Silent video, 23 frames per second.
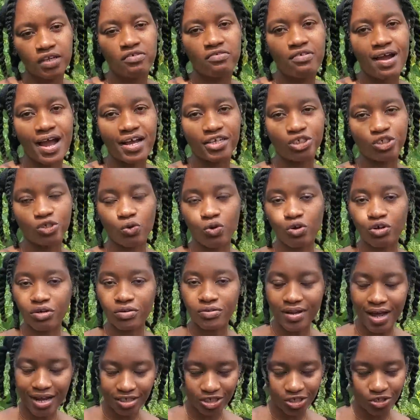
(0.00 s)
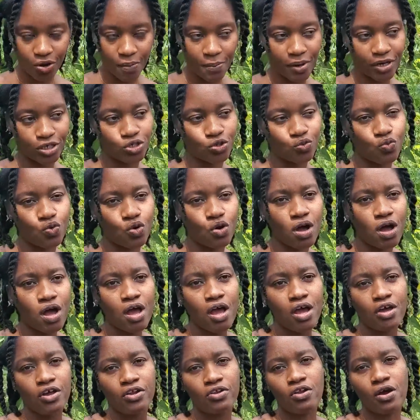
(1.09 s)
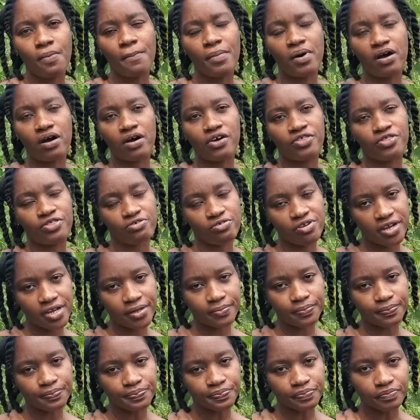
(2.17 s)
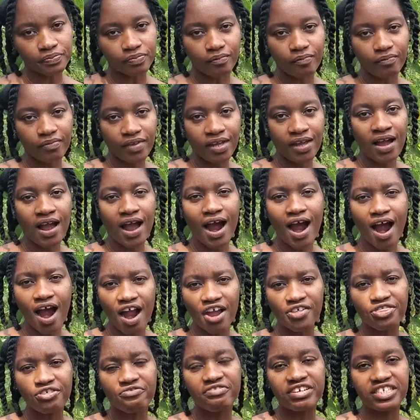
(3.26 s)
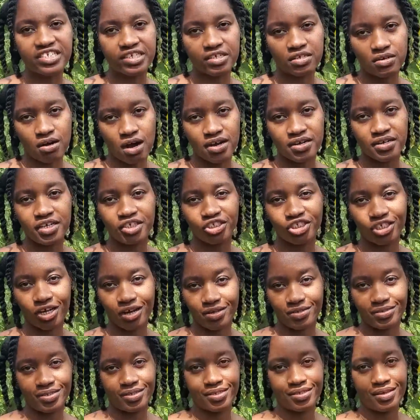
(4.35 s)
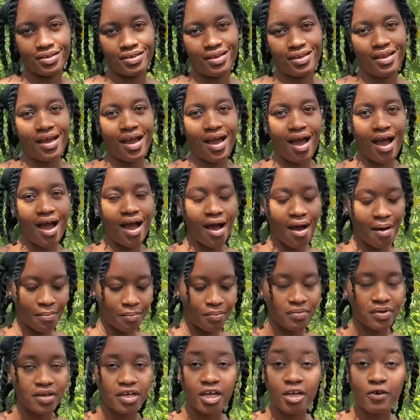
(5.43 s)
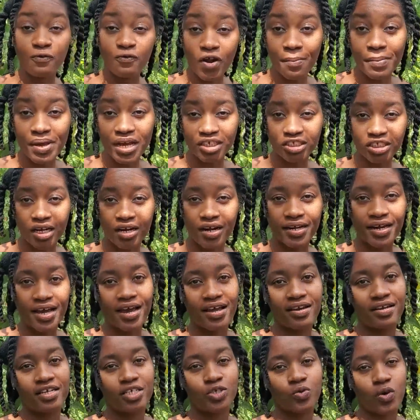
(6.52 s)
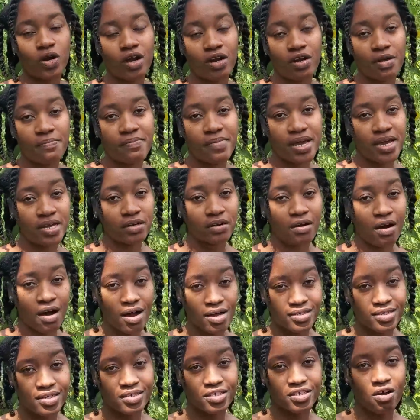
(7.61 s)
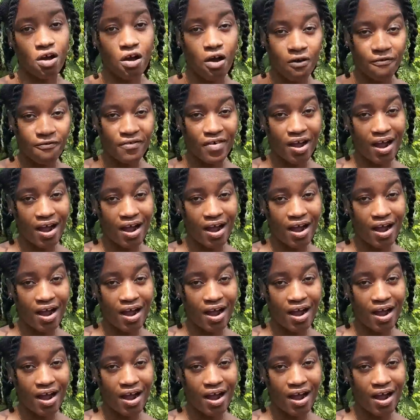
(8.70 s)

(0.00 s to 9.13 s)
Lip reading: Right. So that's number 2. Number 3. Arthritic conditions. Inflammation again is one of the main causes of